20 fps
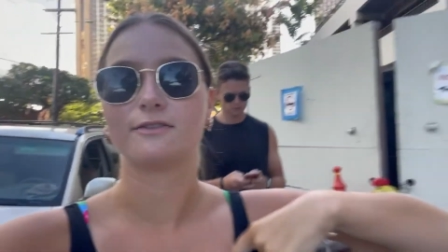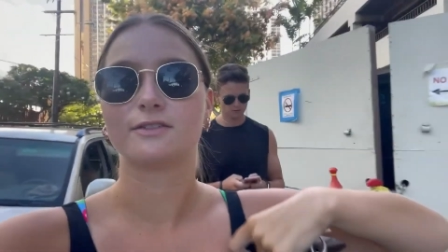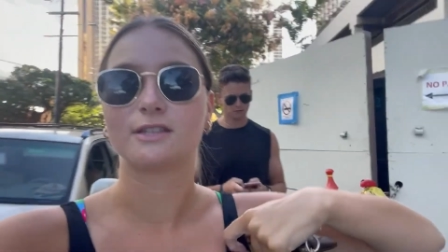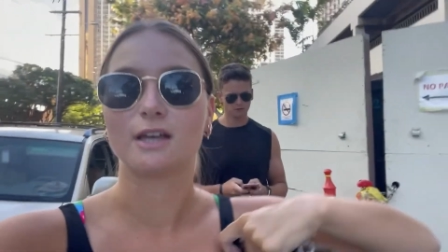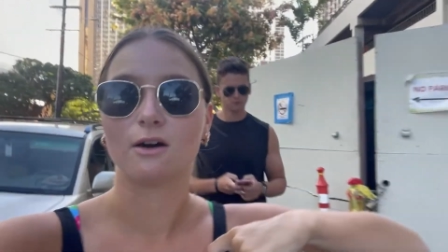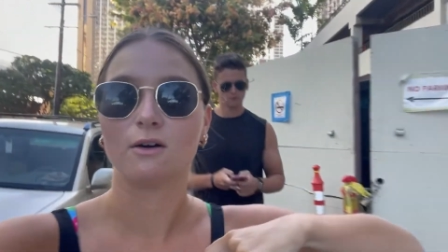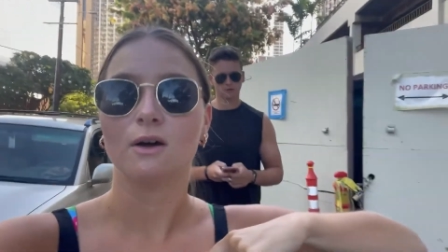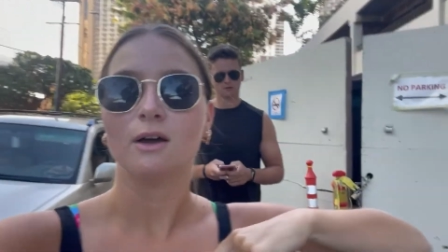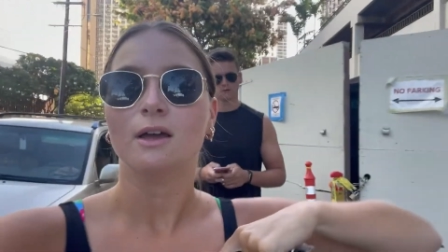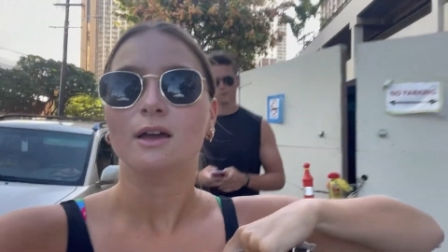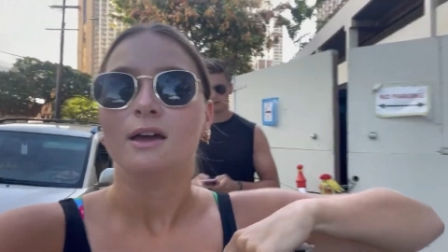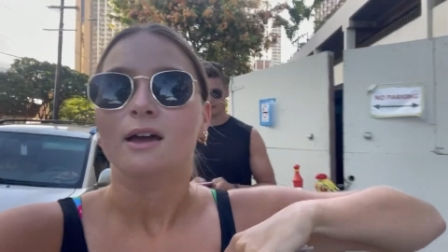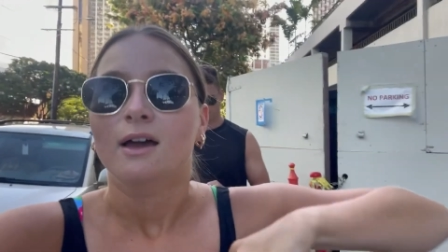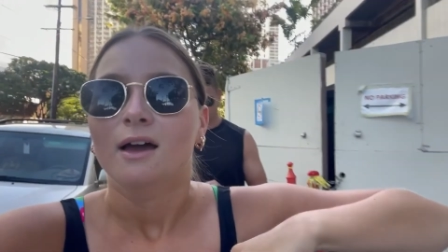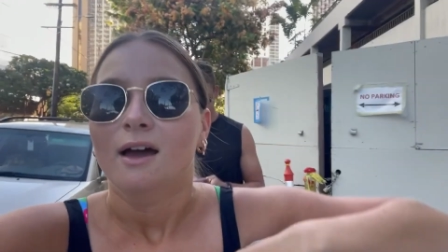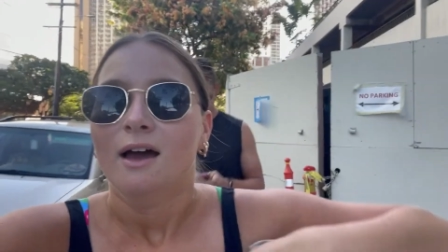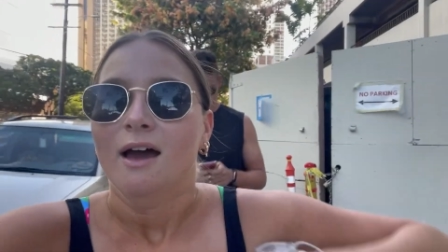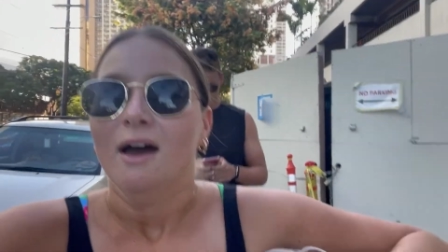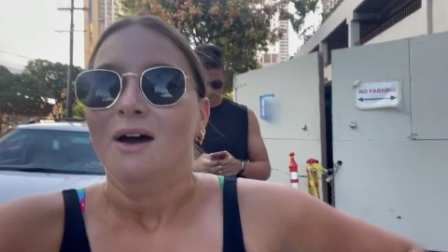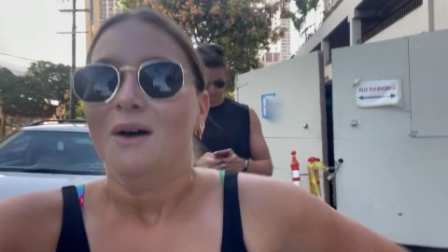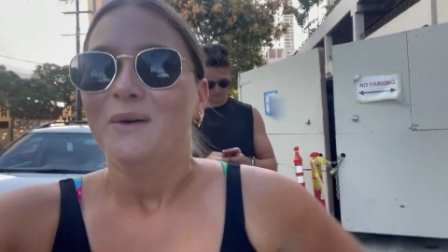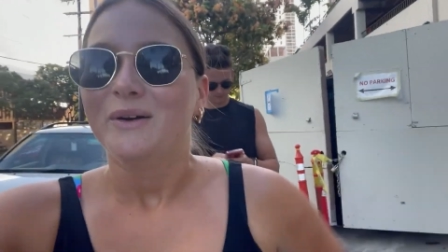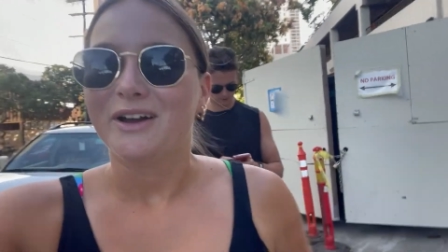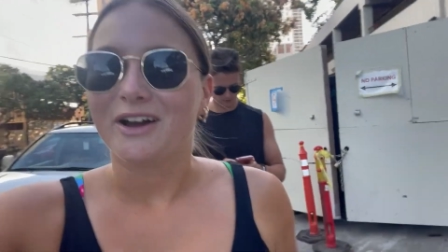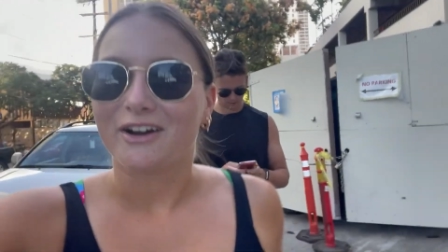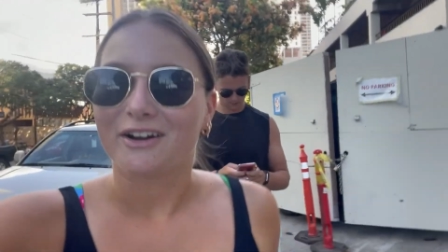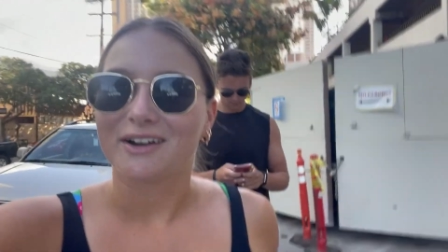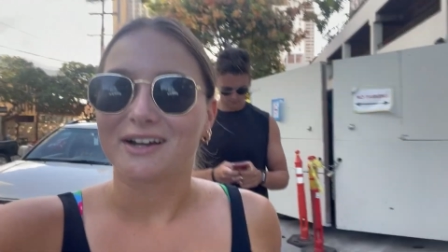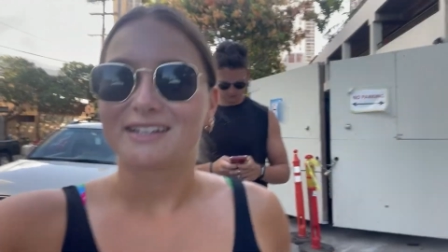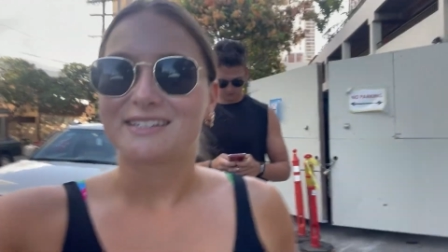So we
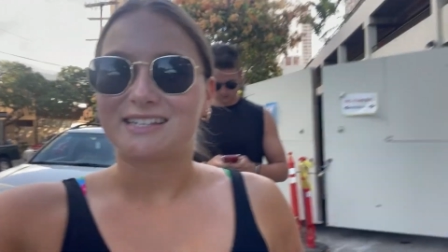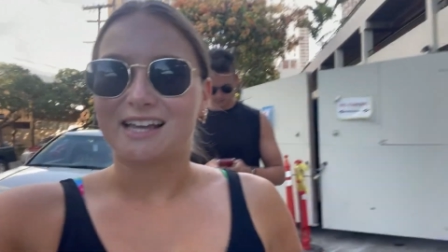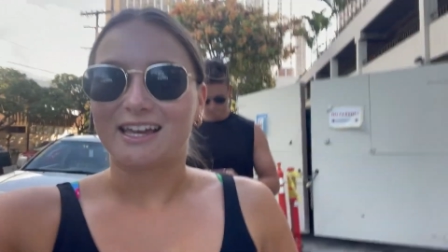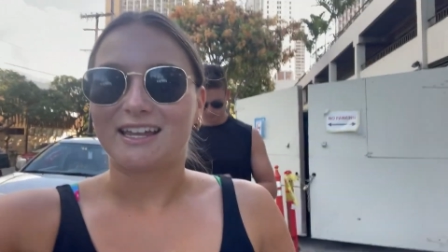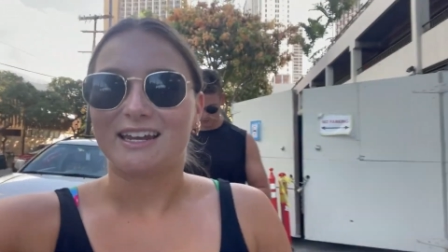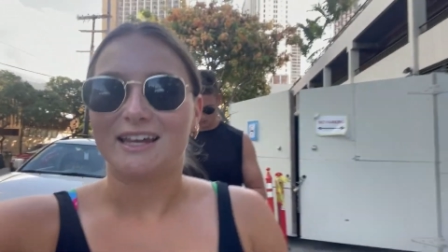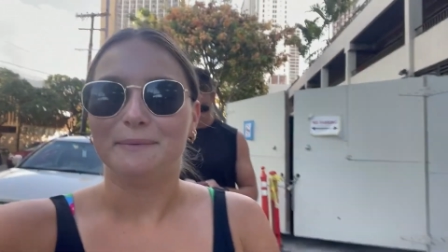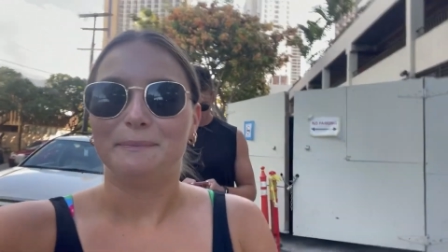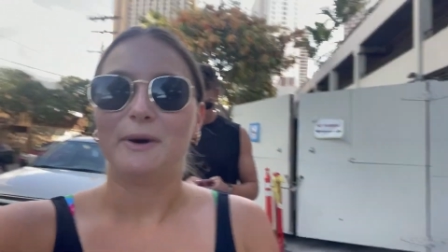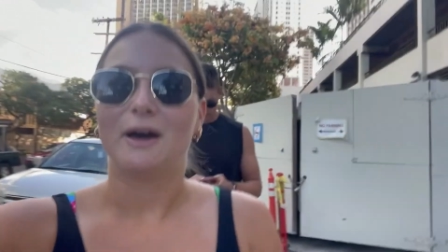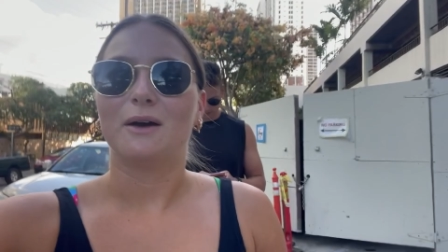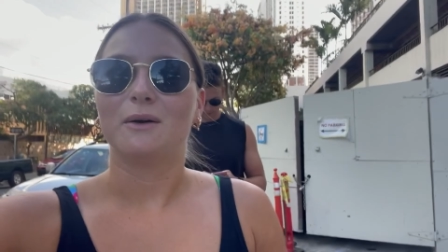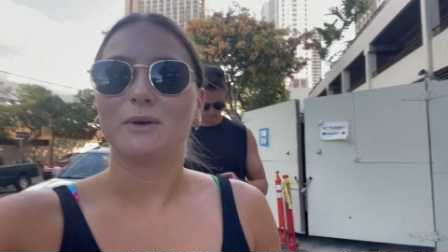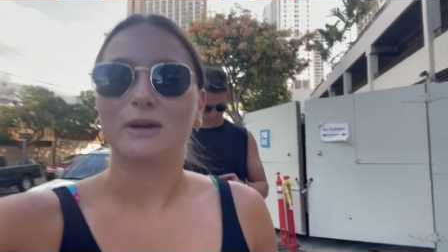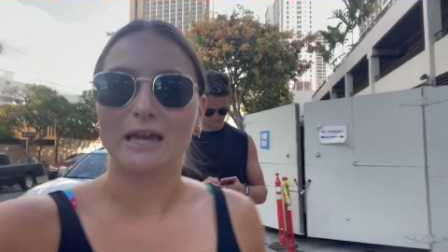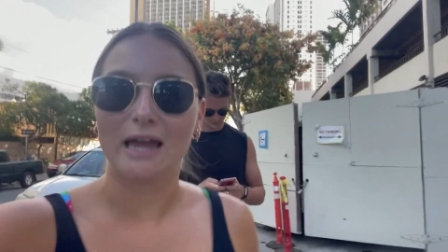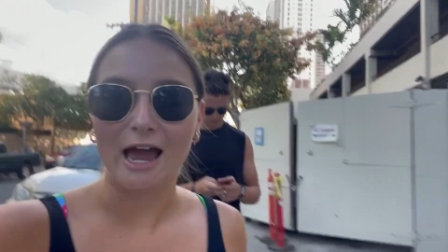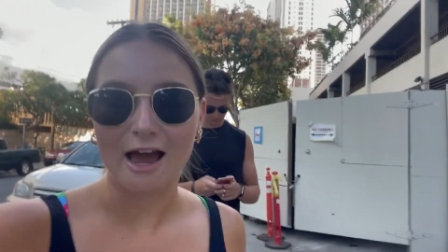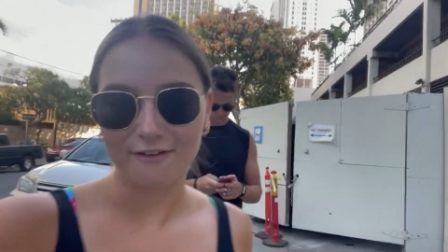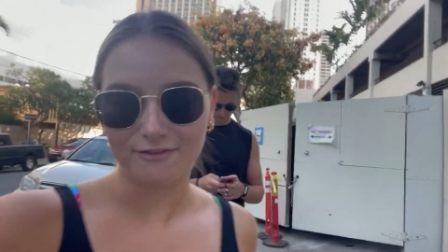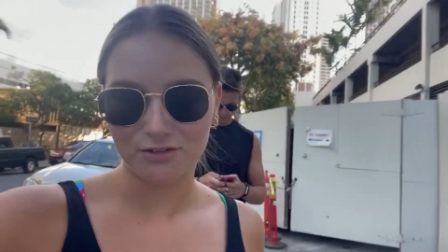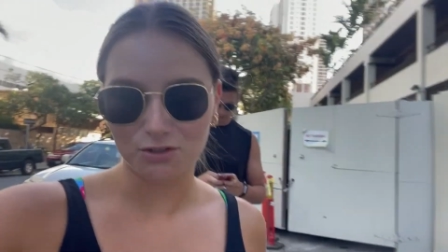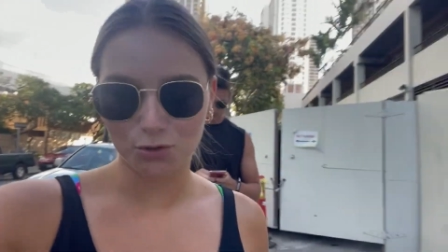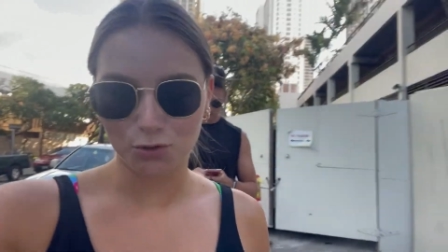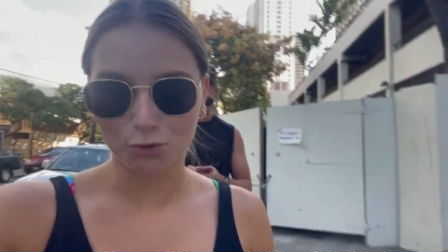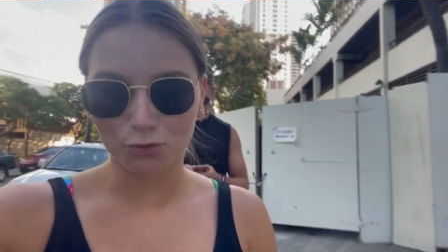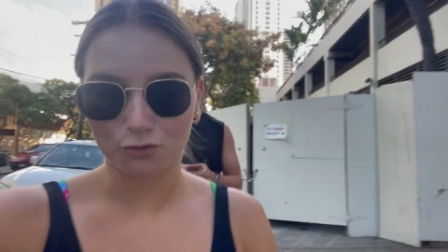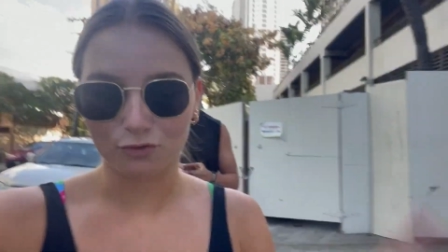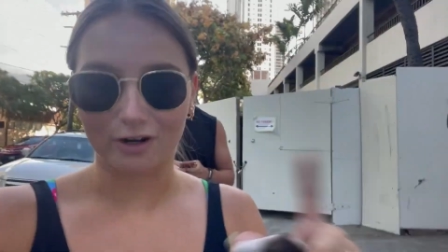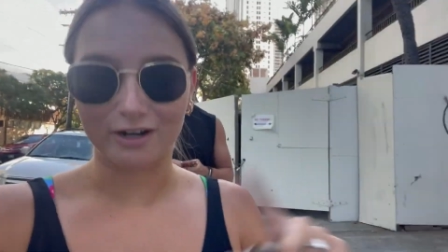are excited, but we have
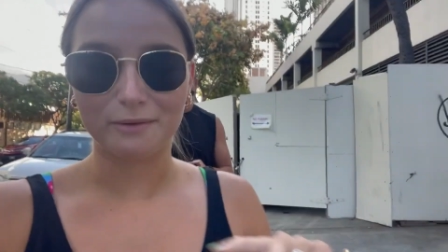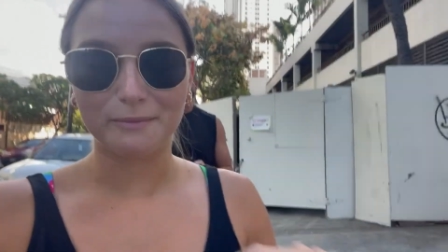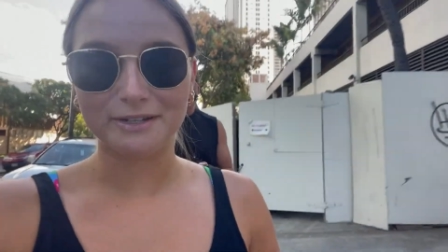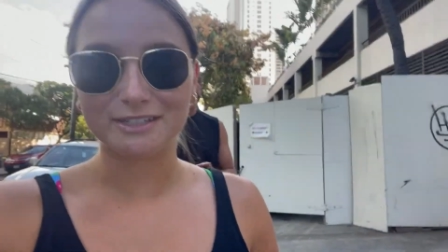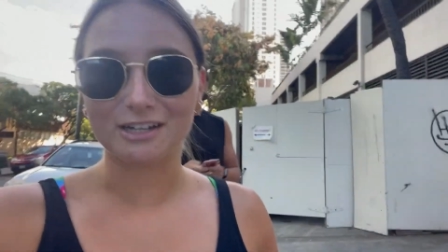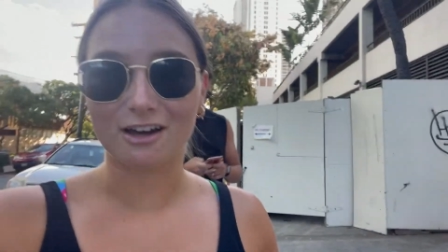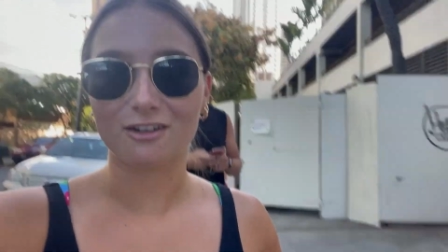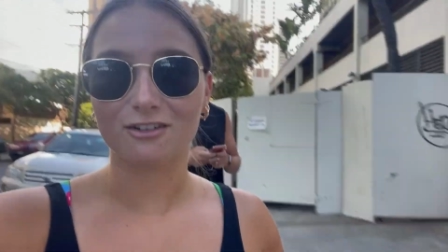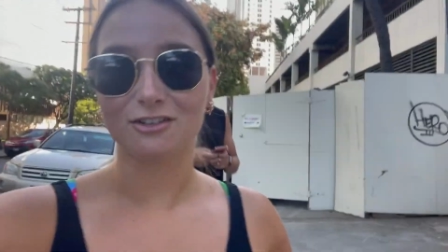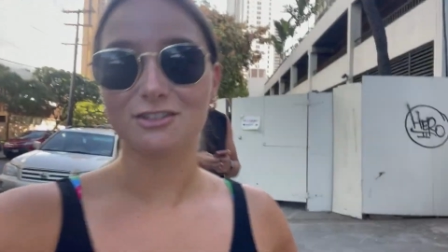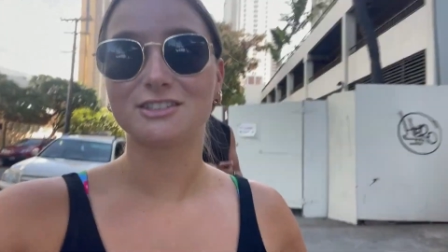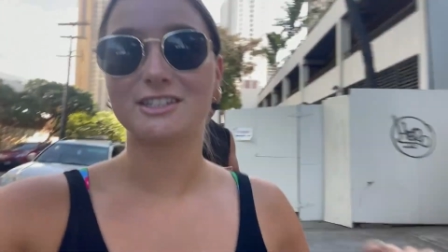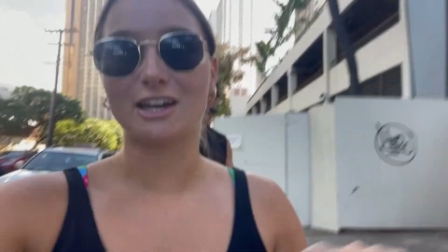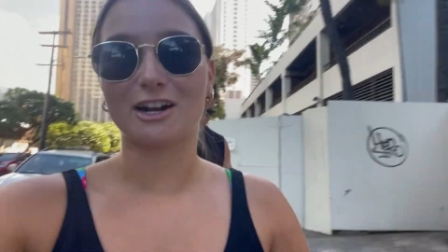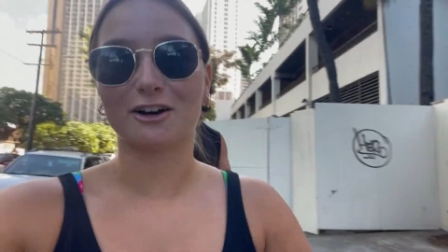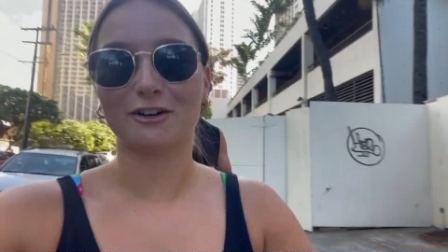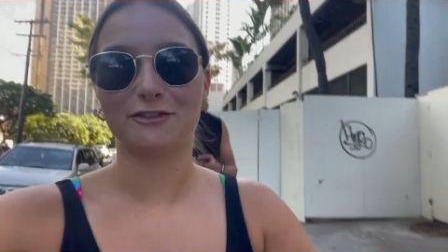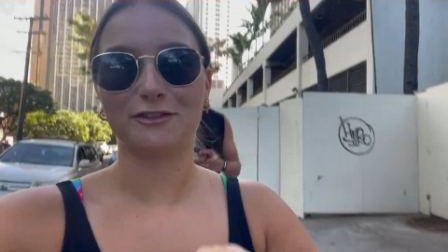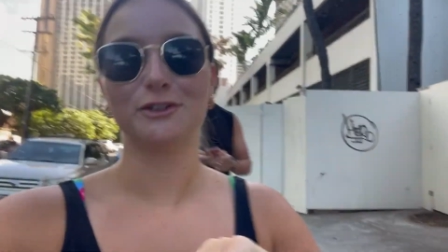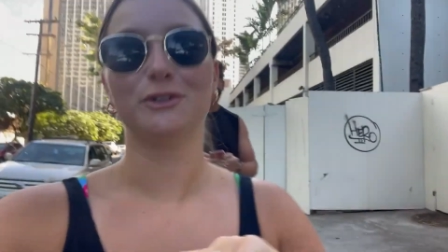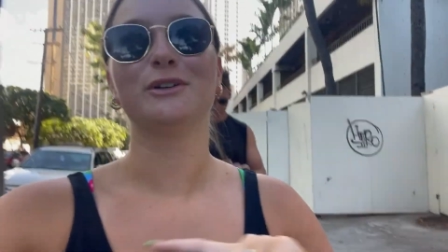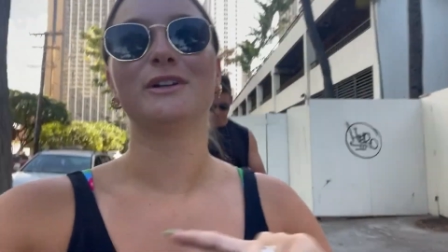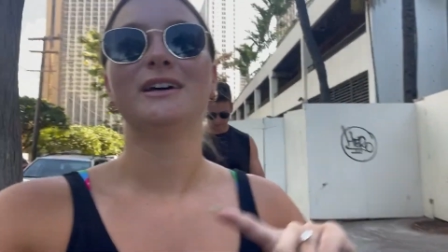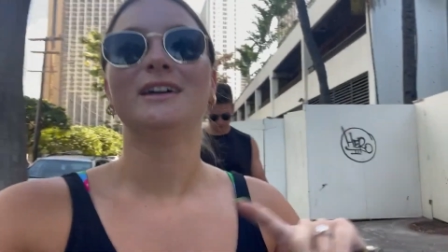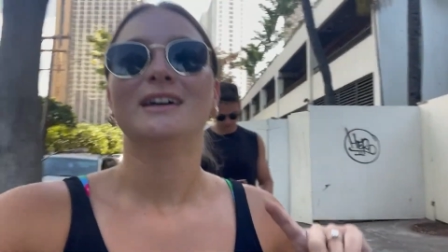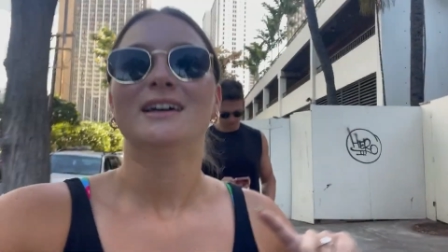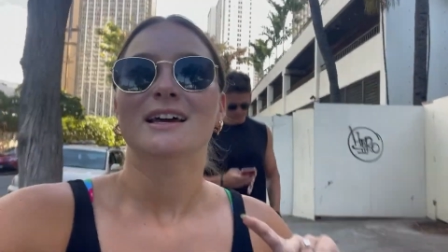to run to McDonald's, get our food